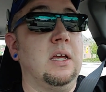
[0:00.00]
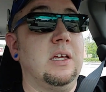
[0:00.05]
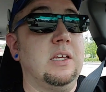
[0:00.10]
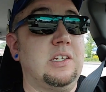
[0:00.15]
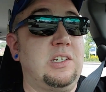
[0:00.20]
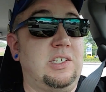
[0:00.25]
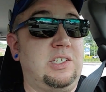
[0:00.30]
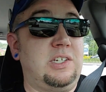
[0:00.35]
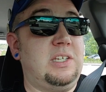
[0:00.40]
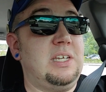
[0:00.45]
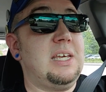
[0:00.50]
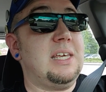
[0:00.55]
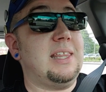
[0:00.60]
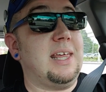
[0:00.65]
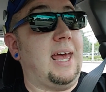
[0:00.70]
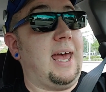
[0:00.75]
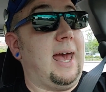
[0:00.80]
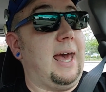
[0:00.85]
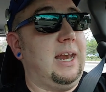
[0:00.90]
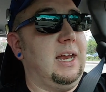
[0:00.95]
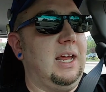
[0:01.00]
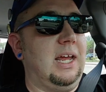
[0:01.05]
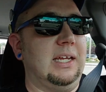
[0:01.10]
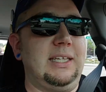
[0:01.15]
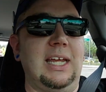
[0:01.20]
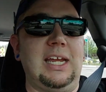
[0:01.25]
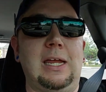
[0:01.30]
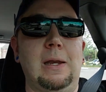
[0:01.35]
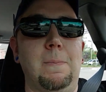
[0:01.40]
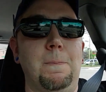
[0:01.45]
see that,
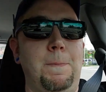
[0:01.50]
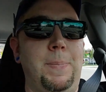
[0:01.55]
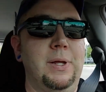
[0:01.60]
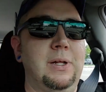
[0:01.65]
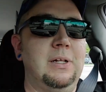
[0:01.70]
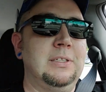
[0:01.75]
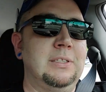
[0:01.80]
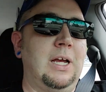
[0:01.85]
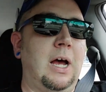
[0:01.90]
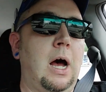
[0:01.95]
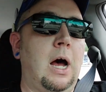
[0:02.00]
and they can build